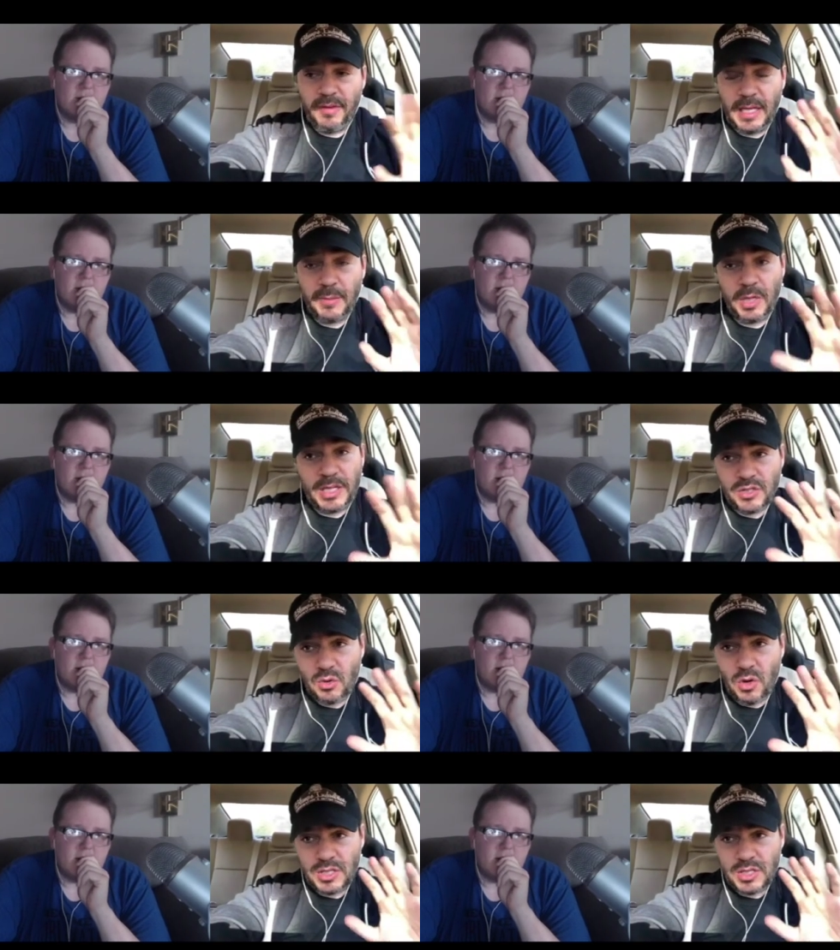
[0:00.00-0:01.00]
Speaker 1: available in
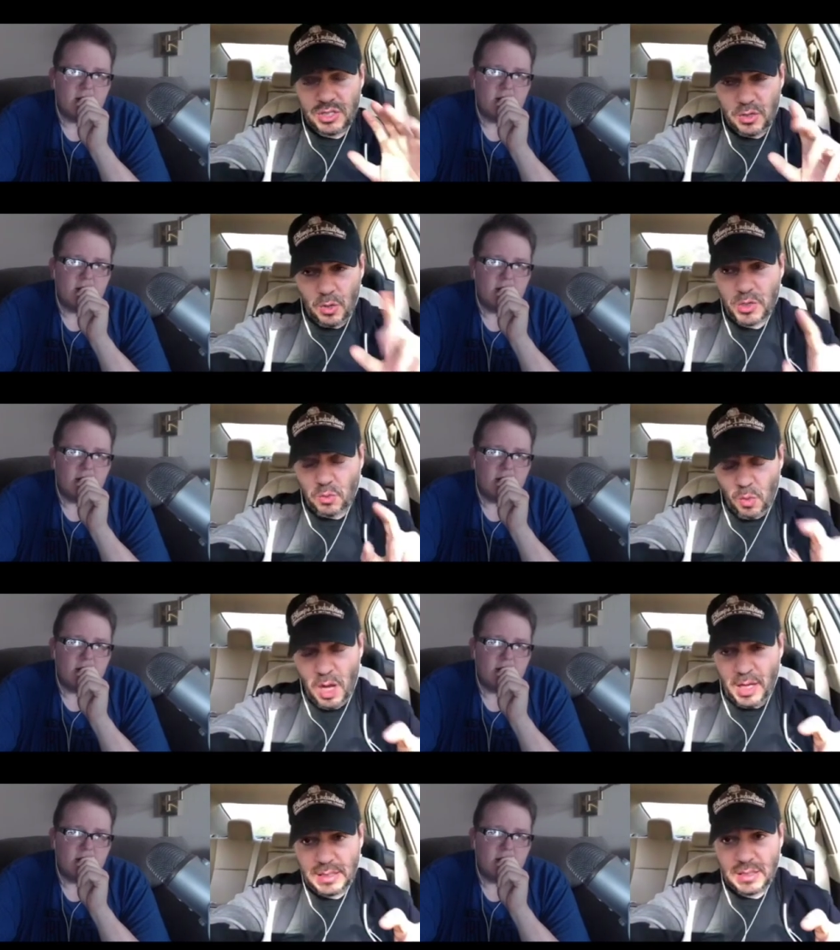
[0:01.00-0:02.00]
stores. I just don't know which
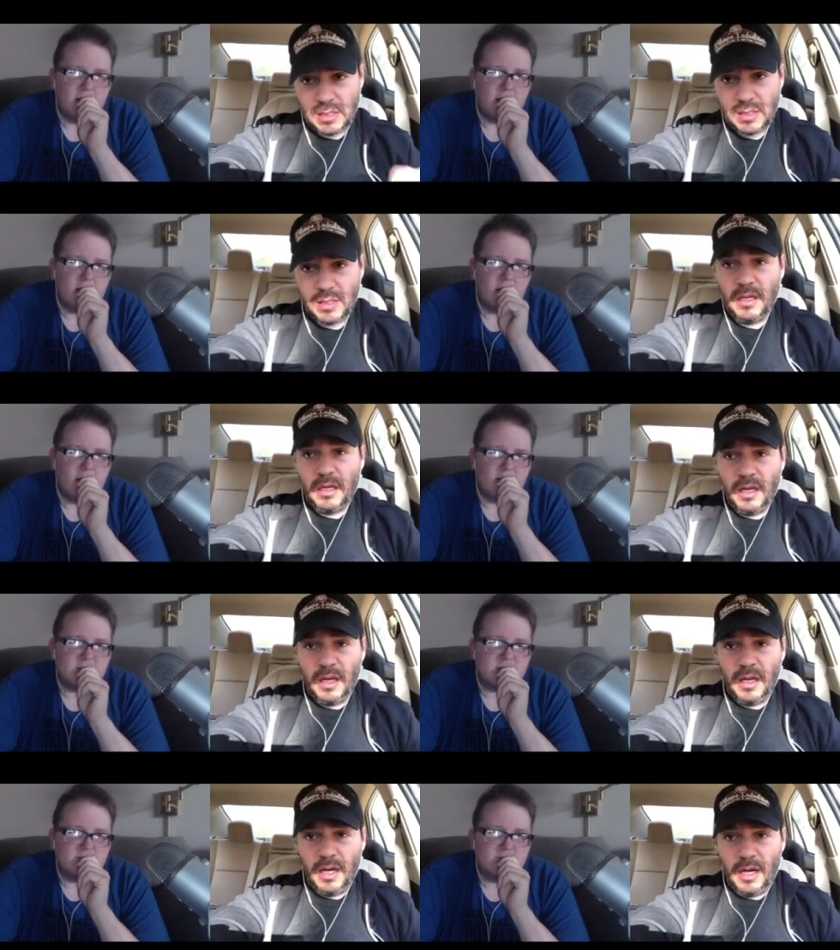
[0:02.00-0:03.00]
ones
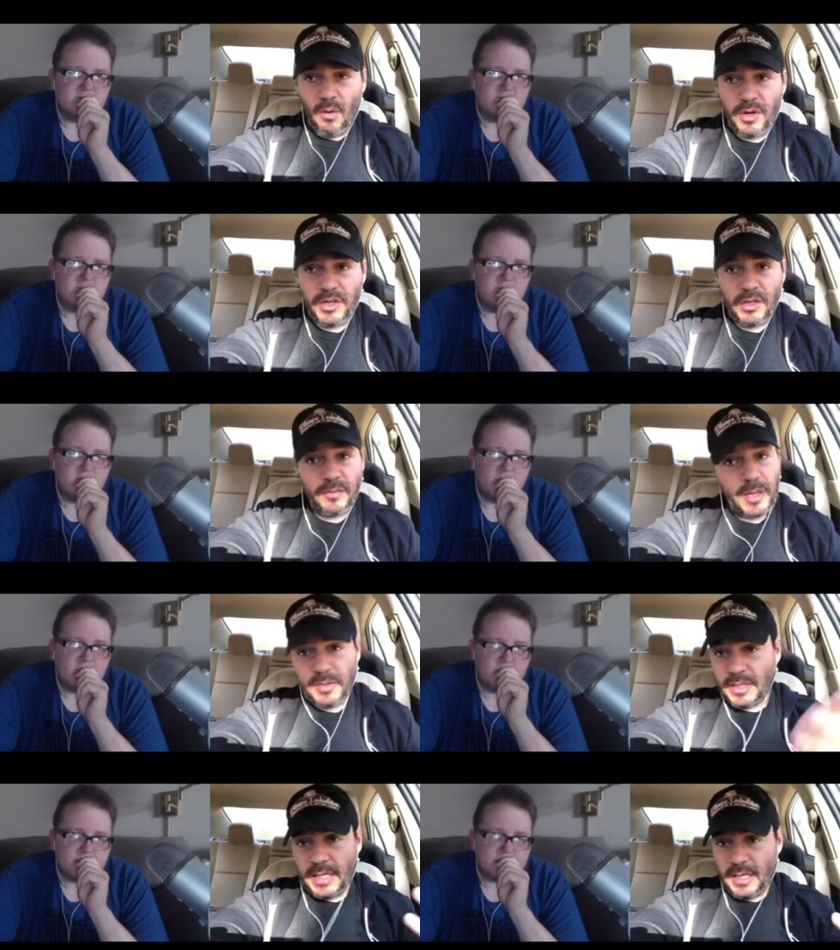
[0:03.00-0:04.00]
uh, or you'll be
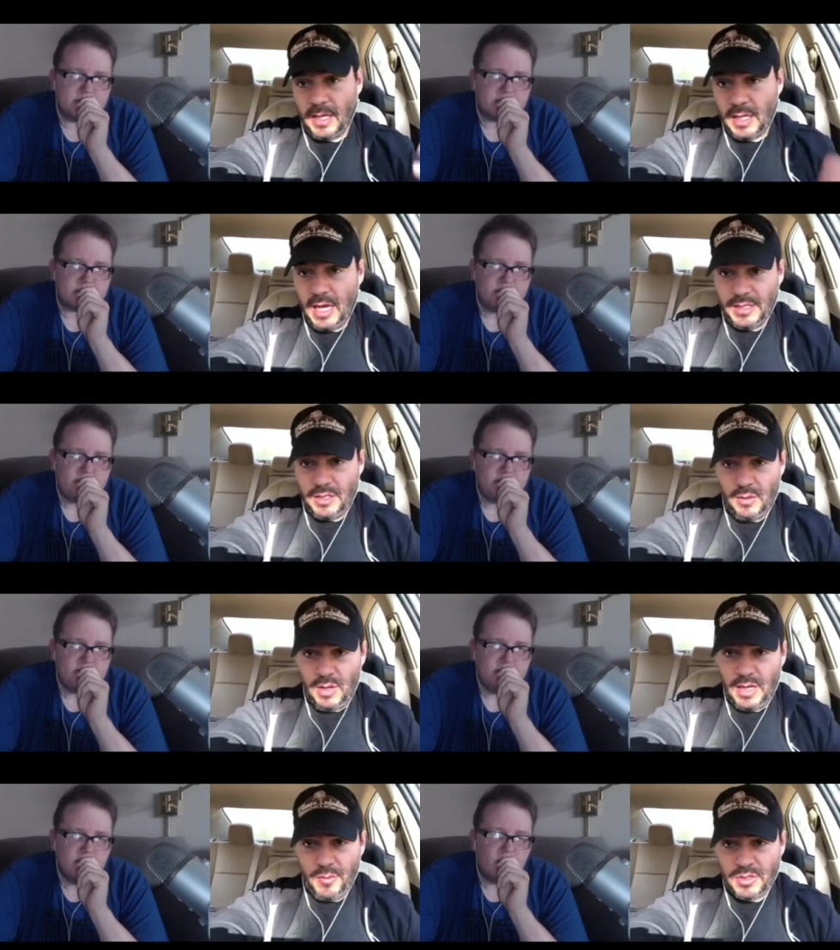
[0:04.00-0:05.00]
able to get it online, you know,
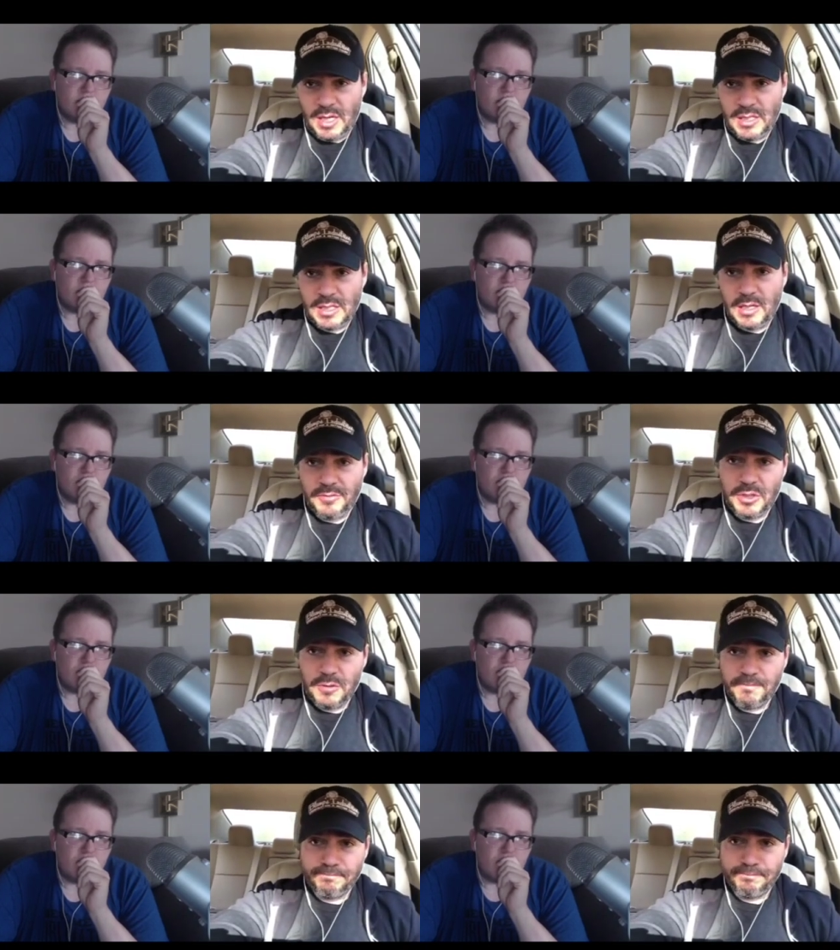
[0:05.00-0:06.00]
on Amazon and stuff
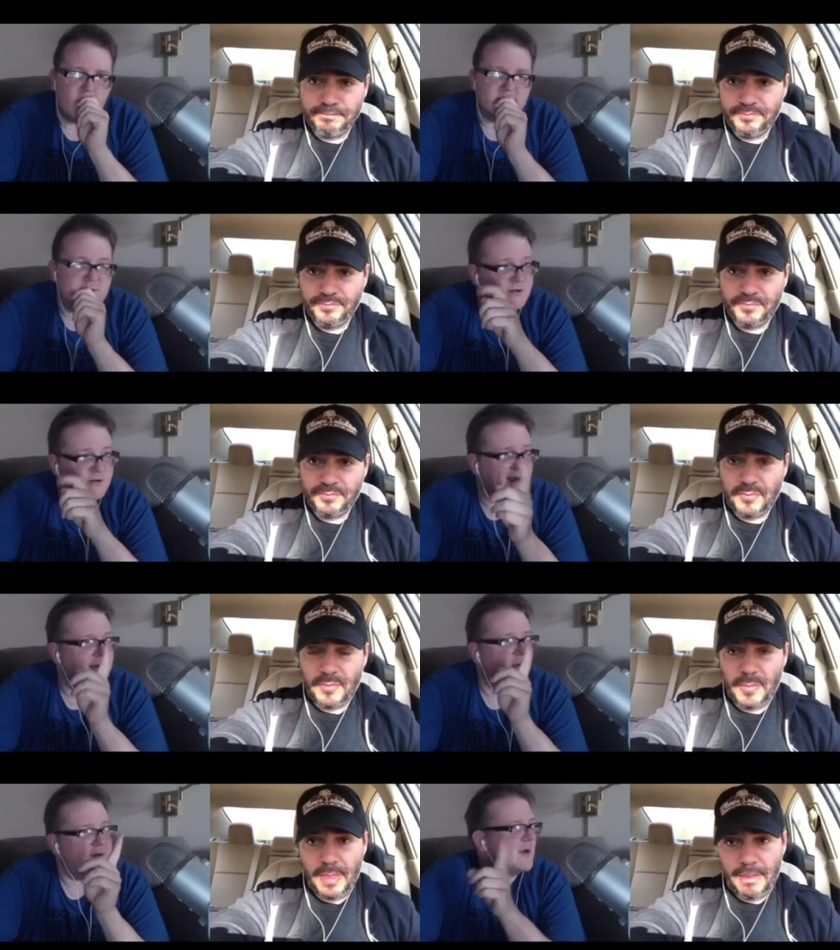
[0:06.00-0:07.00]
too.
Speaker 2: Right. So check
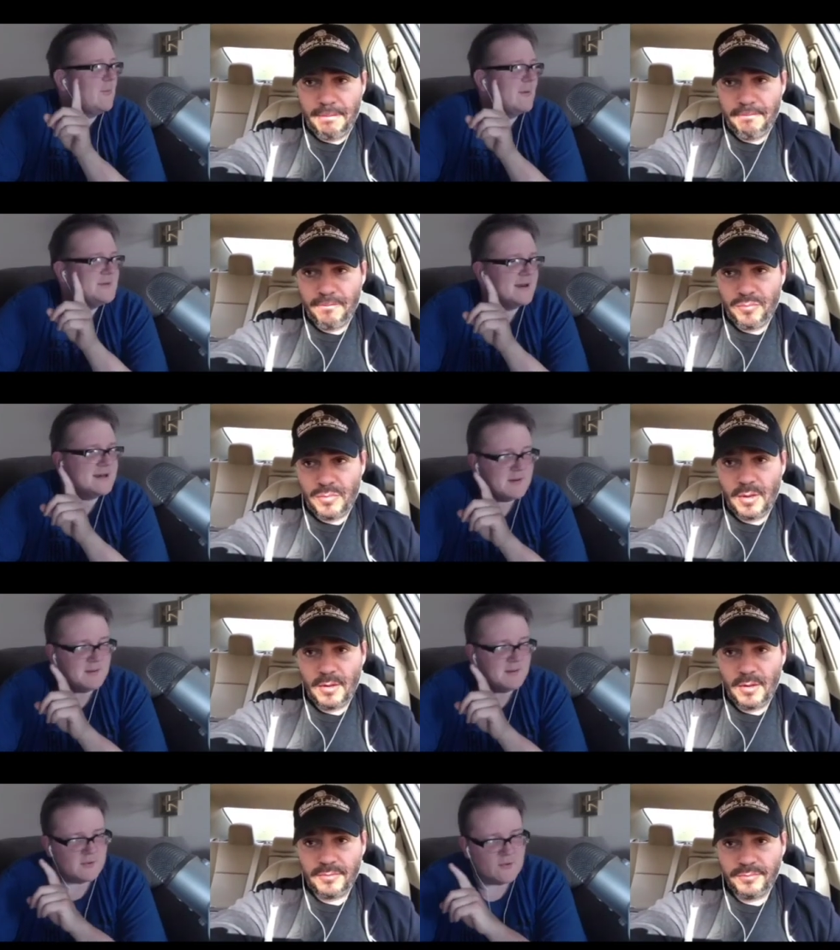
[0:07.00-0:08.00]
your check websites,
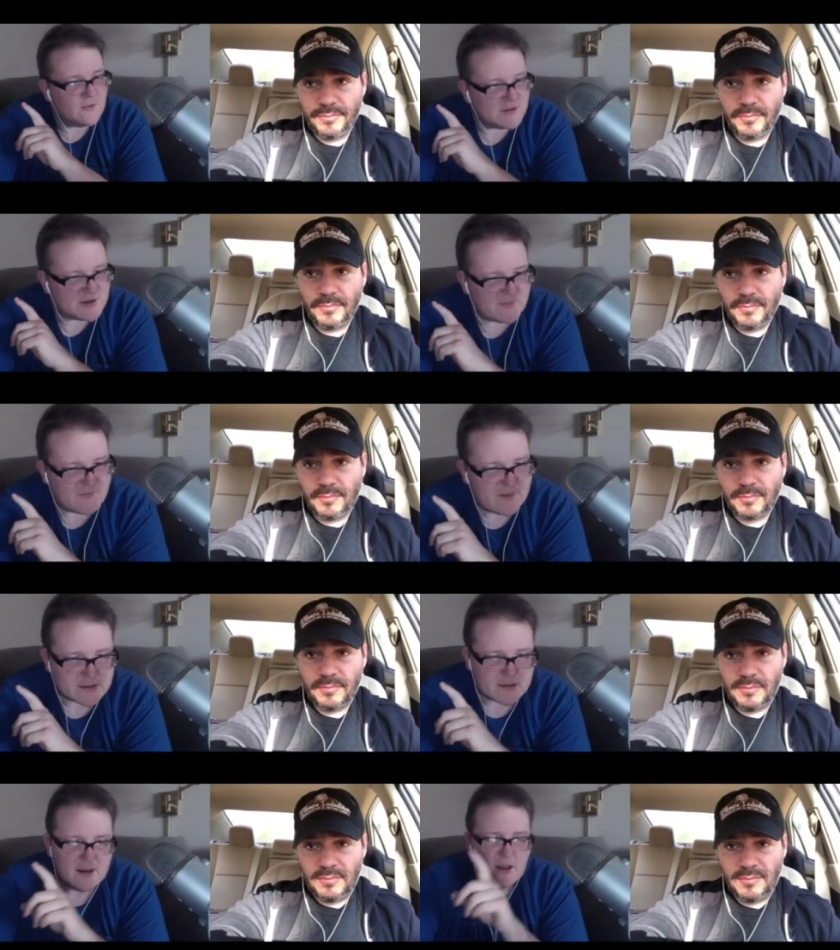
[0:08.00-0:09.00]
people. Google is your
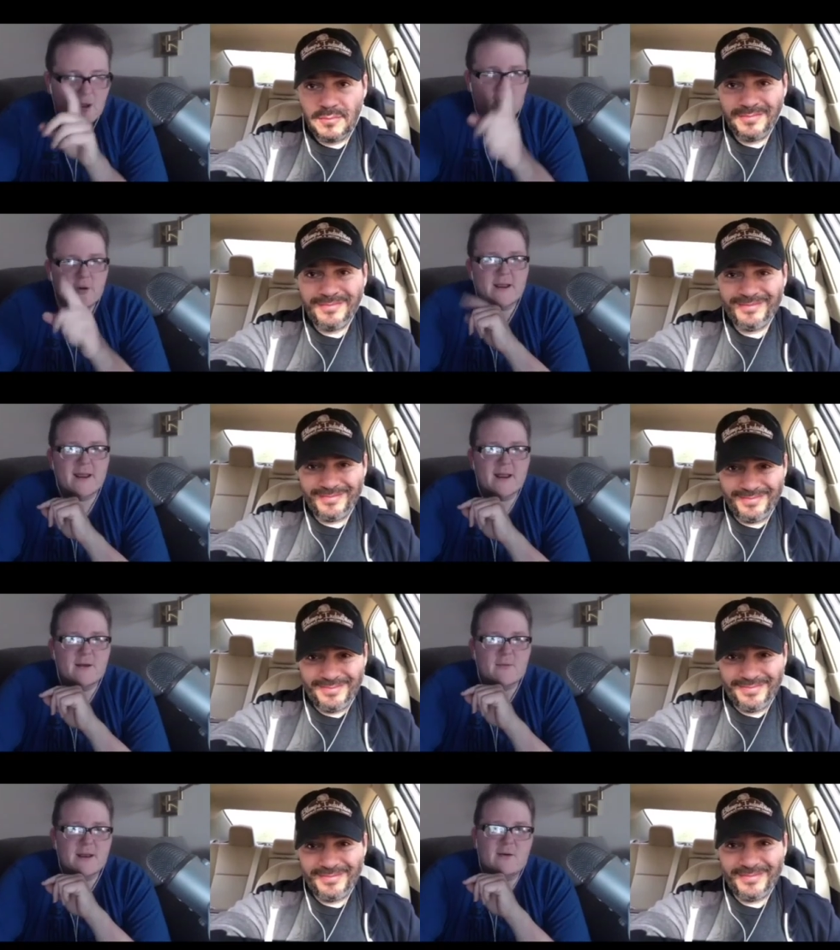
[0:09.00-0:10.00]
friend, or you can get it
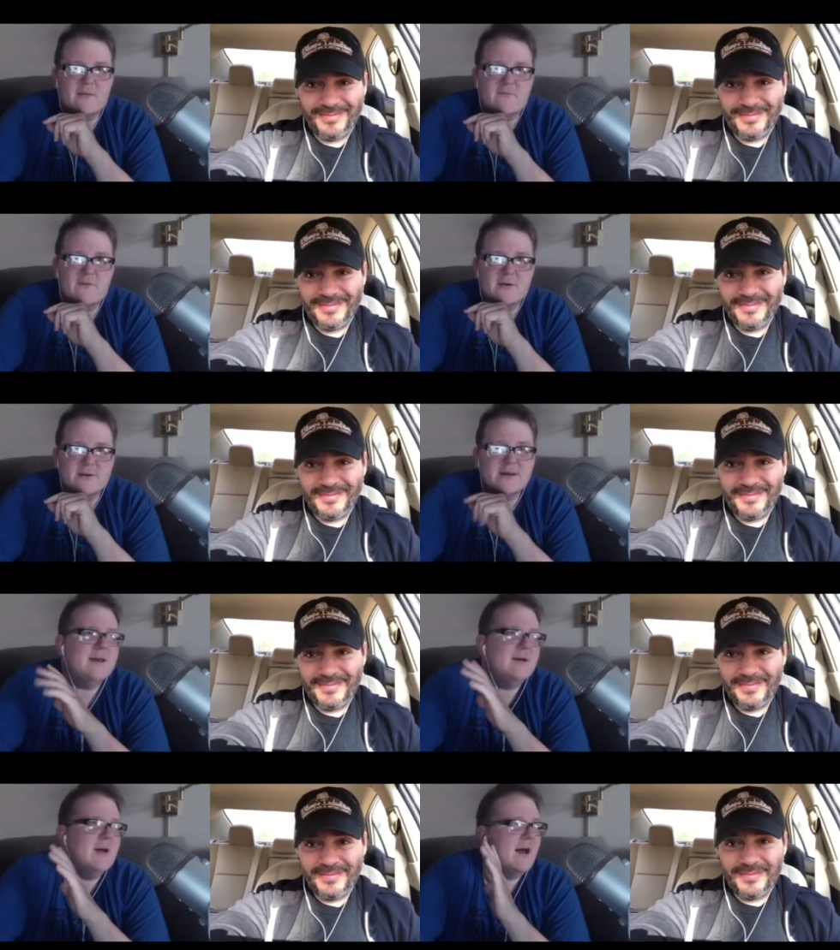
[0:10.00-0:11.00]
right now on
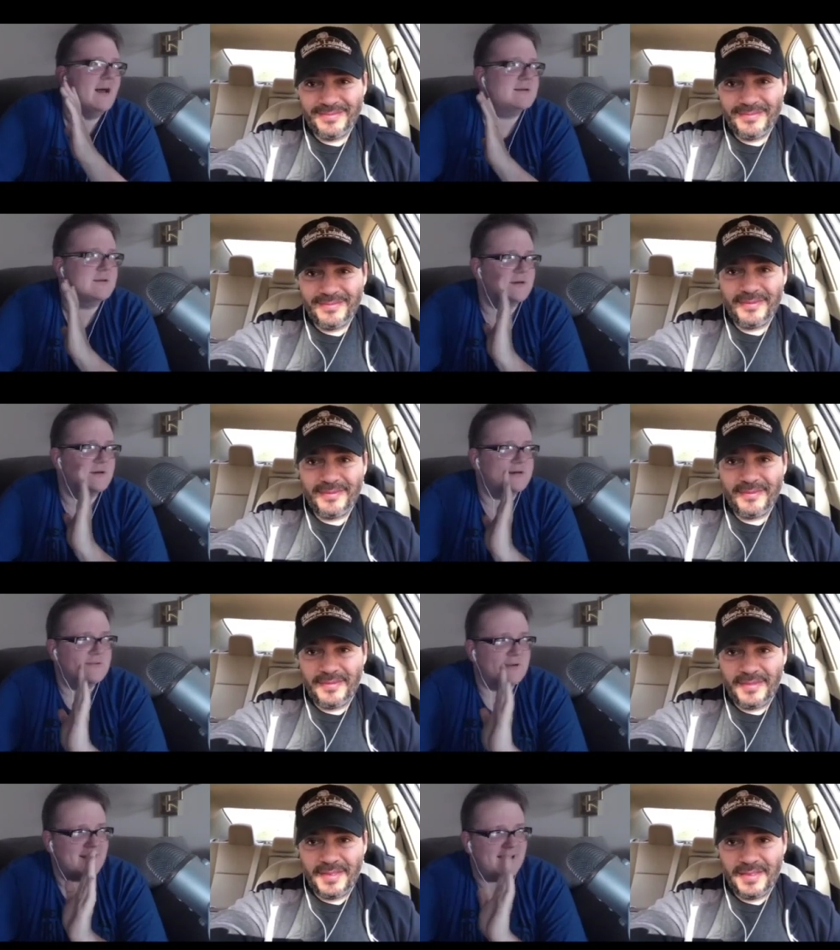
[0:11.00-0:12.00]
VOD, and I suggest doing